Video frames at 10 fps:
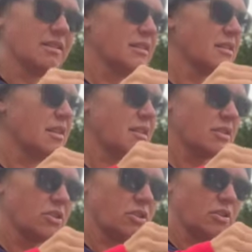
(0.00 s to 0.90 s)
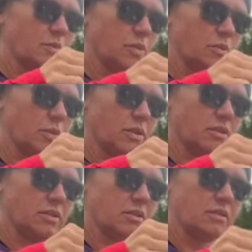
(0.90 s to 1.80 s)
it's an oxygen absorber.
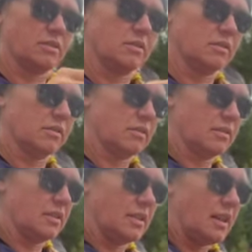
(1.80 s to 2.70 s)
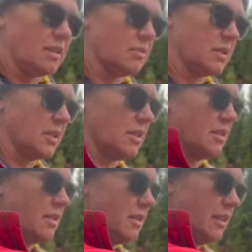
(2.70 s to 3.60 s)
It's exactly what it is.
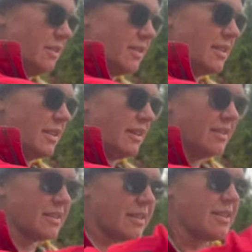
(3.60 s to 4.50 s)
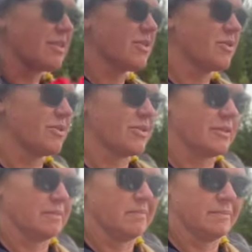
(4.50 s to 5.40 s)
It even says so.
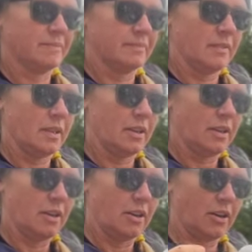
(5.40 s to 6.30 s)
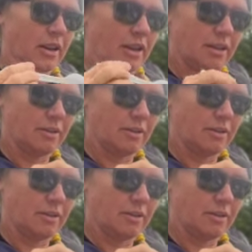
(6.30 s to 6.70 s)
All right.